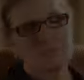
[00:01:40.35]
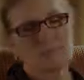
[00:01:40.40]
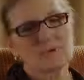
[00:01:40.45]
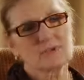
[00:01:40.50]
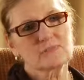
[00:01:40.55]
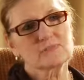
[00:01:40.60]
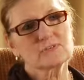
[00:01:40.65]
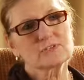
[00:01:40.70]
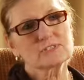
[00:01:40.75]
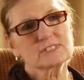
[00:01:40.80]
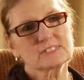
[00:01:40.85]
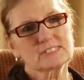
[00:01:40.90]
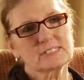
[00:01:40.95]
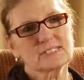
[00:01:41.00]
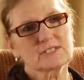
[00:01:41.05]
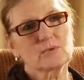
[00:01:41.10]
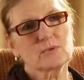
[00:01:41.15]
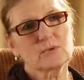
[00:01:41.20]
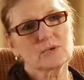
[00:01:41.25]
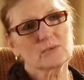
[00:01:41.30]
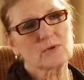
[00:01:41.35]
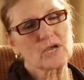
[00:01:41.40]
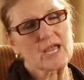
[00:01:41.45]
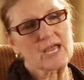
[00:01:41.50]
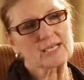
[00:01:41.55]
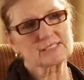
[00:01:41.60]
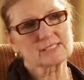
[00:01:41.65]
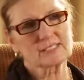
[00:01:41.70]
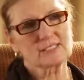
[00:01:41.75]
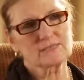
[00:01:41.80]
My first deal, we were
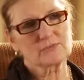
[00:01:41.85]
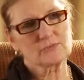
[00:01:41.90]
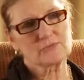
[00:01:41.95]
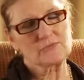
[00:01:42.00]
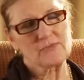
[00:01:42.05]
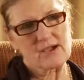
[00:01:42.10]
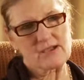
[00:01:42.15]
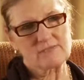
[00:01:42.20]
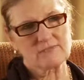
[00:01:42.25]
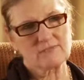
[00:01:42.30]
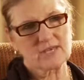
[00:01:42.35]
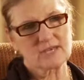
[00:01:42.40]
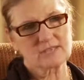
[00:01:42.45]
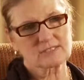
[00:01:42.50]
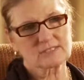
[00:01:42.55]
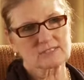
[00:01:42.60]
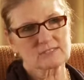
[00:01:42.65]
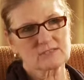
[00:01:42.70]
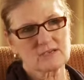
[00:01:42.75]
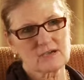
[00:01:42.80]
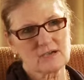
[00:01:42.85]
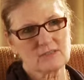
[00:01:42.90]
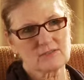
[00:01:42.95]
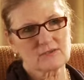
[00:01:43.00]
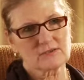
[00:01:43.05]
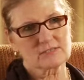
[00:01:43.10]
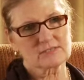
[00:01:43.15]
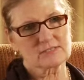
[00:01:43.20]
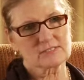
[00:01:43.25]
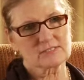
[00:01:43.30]
asking for
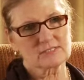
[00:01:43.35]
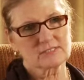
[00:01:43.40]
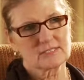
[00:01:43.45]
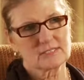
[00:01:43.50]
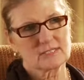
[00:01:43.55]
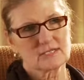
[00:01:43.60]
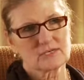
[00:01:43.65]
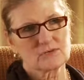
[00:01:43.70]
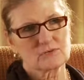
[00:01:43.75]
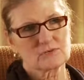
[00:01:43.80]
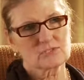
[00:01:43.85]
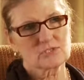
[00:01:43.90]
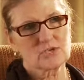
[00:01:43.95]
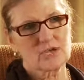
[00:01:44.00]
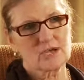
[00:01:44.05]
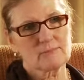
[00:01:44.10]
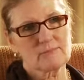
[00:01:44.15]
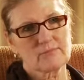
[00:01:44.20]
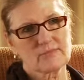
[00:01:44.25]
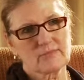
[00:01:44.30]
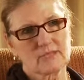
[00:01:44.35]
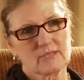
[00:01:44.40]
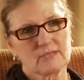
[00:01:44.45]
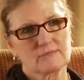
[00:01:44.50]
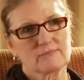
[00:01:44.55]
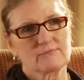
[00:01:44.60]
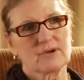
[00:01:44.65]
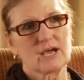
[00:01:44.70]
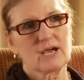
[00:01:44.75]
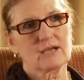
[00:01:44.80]
$5,000, which I'm
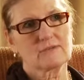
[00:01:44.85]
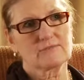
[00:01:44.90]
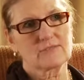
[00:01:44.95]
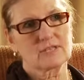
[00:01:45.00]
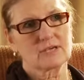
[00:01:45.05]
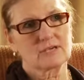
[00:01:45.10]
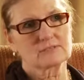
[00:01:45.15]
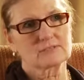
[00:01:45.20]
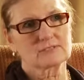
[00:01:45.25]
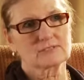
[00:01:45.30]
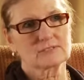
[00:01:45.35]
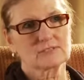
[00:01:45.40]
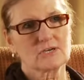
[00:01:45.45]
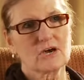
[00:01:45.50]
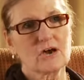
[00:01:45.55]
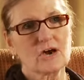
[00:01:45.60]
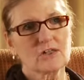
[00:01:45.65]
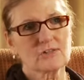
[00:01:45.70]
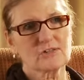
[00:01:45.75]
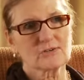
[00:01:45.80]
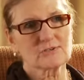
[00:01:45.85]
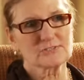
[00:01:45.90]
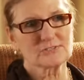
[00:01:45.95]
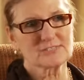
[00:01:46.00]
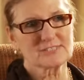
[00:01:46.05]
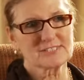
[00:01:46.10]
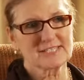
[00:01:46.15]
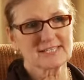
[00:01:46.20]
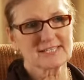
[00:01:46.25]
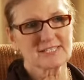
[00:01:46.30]
thinking
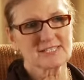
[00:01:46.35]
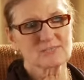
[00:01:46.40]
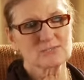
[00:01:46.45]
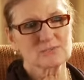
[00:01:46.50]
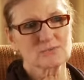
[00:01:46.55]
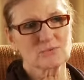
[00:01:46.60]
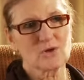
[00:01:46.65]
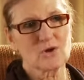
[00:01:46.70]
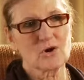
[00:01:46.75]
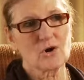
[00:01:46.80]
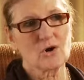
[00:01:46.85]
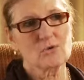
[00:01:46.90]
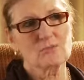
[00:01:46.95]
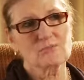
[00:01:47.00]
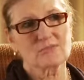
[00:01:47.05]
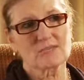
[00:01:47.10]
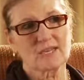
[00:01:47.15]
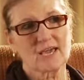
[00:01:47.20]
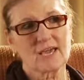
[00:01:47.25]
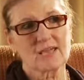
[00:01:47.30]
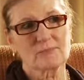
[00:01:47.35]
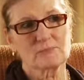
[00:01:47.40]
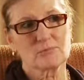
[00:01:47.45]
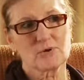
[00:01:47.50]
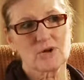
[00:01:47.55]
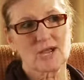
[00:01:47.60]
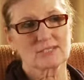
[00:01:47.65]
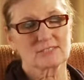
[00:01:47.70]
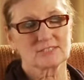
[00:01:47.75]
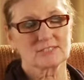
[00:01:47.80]
$5,000 to get into a home that I
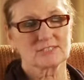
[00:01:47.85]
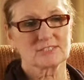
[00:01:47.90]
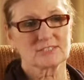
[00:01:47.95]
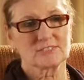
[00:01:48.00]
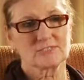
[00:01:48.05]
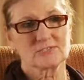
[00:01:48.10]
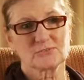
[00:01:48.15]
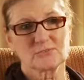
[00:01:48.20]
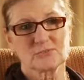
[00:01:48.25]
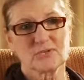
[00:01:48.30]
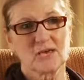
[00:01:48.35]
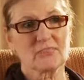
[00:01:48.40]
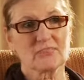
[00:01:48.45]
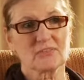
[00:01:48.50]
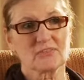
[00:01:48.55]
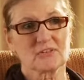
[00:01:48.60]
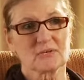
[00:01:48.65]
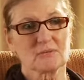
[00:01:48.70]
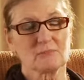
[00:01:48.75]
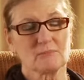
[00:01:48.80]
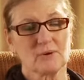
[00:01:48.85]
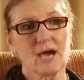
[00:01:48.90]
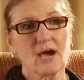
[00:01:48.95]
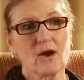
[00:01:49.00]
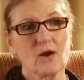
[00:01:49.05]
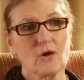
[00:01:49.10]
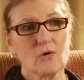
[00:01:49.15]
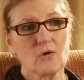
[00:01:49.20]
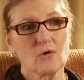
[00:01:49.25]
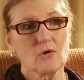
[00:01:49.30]
practically knew nothing
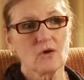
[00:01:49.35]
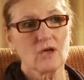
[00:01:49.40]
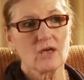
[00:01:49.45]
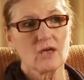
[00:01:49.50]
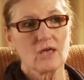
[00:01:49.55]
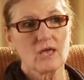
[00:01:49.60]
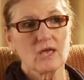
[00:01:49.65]
about